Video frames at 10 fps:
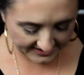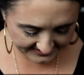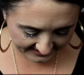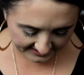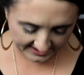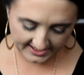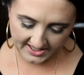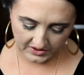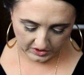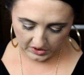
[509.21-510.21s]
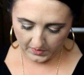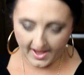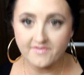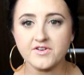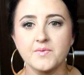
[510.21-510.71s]
basically it'll go
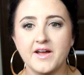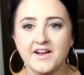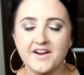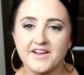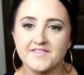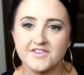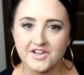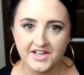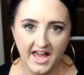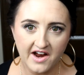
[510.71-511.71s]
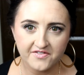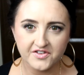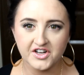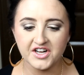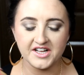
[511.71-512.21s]
everywhere if you're not
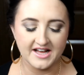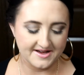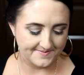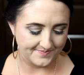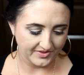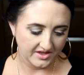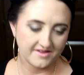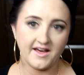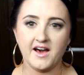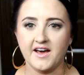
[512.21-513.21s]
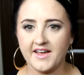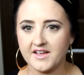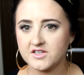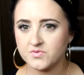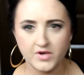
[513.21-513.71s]
careful. Um,
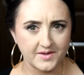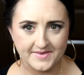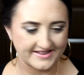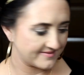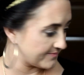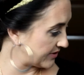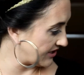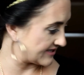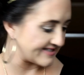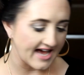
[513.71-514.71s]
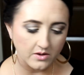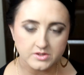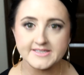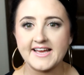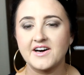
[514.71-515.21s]
I recommend putting a
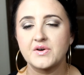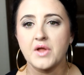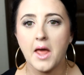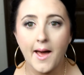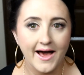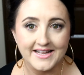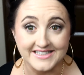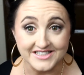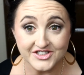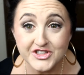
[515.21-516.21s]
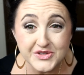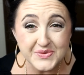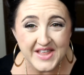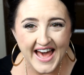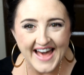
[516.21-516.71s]
towel down. I didn't do
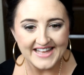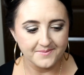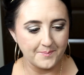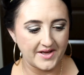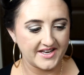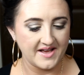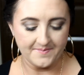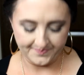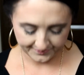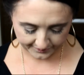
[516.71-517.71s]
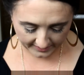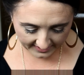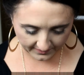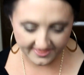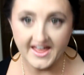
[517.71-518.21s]
that, but um,
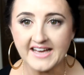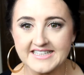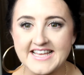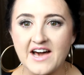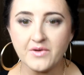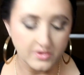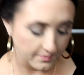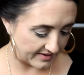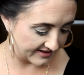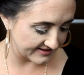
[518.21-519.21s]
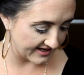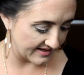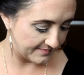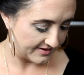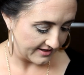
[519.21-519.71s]
anyway, that is how you mix
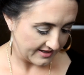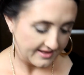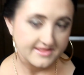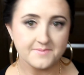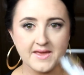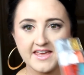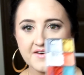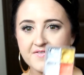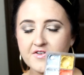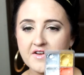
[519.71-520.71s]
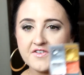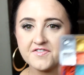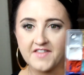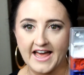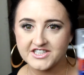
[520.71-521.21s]
up the Makeup Forever
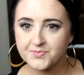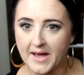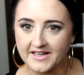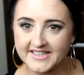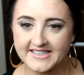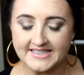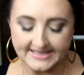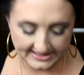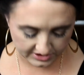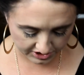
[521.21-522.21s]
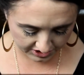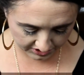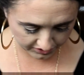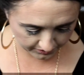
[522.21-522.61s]
Flash Palette into